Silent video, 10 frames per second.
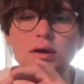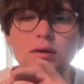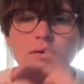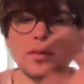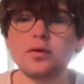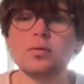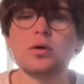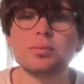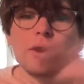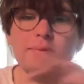what's the
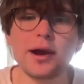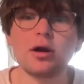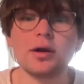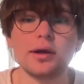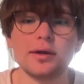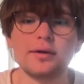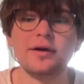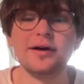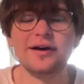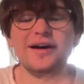word? Prosperity.
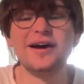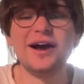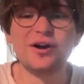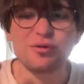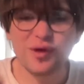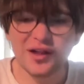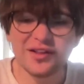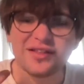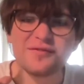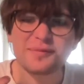
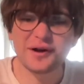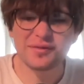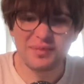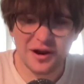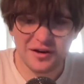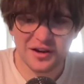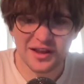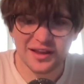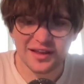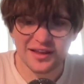Relative
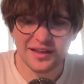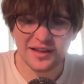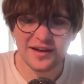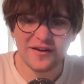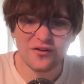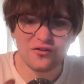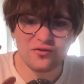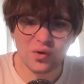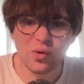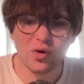prosperity
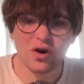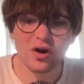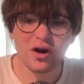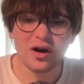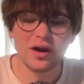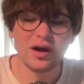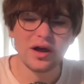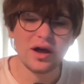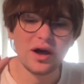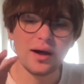for
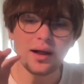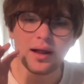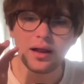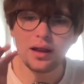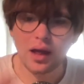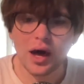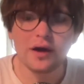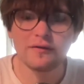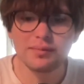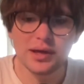a lot
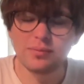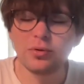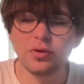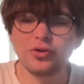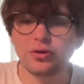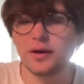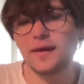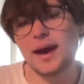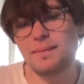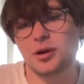of people during
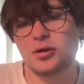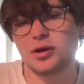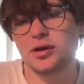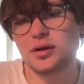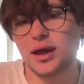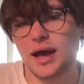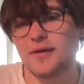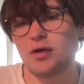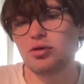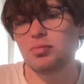that period. And
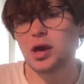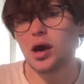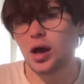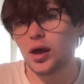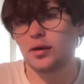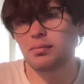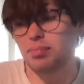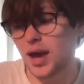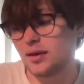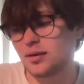that was because
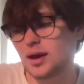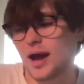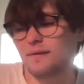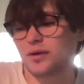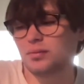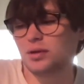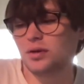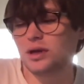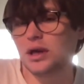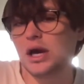banks didn't have the
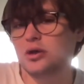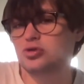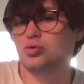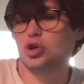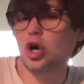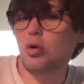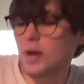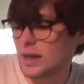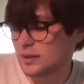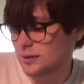ability to go
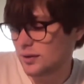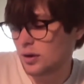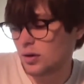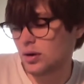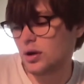into their